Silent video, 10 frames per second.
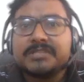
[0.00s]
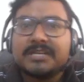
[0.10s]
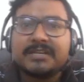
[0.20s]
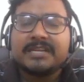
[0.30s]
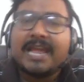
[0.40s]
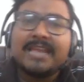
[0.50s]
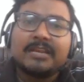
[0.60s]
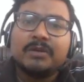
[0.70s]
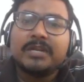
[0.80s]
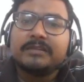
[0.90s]
and
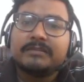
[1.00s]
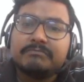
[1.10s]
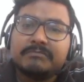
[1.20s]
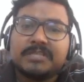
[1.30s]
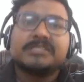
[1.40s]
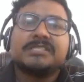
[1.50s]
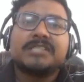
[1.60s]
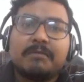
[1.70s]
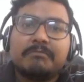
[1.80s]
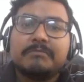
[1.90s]
calculate the
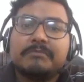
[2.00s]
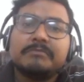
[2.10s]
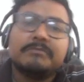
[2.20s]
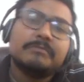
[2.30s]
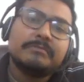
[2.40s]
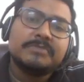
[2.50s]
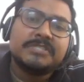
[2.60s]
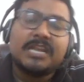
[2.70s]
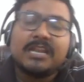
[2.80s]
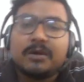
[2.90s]
sum
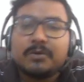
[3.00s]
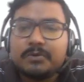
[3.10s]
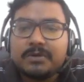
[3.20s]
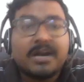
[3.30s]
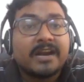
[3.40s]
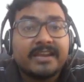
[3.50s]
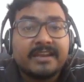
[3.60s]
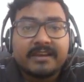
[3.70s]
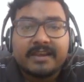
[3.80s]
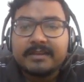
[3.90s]
till now again and
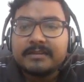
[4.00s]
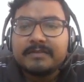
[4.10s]
again.